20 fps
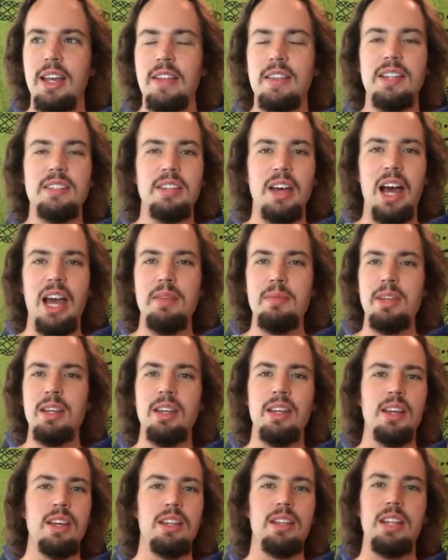The
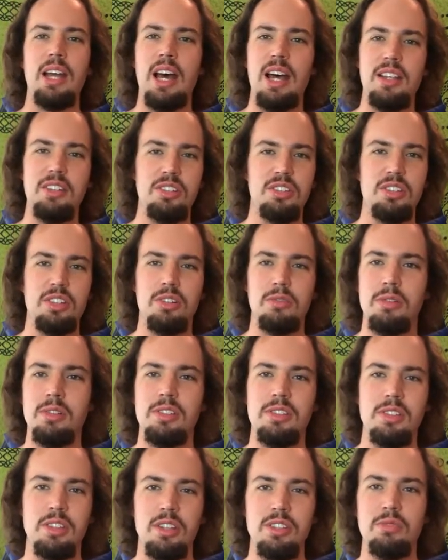timing, nah, it's just a
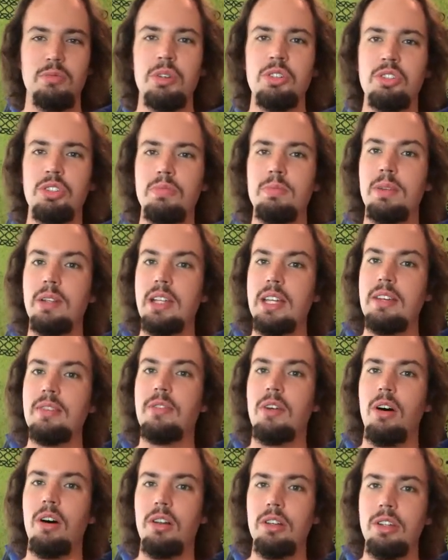coincidence. We should believe
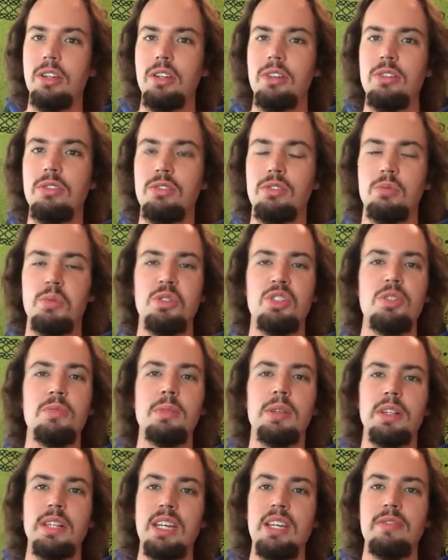all accusers. We should
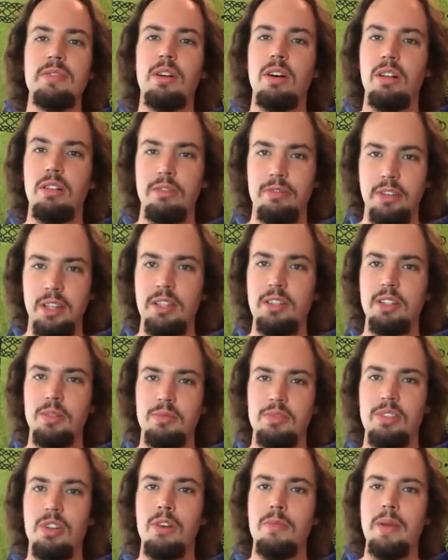believe all
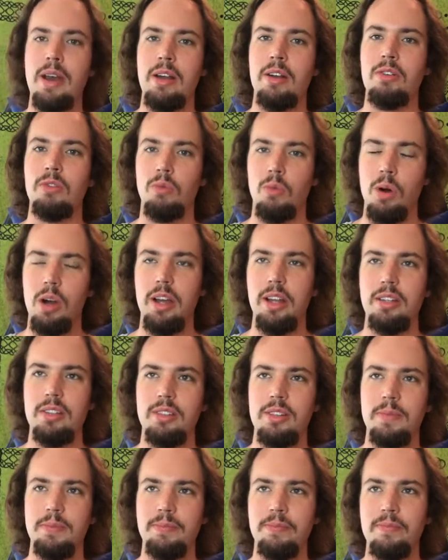victims, no matter
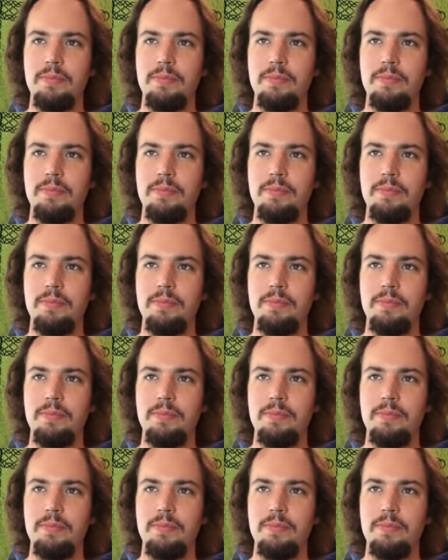what.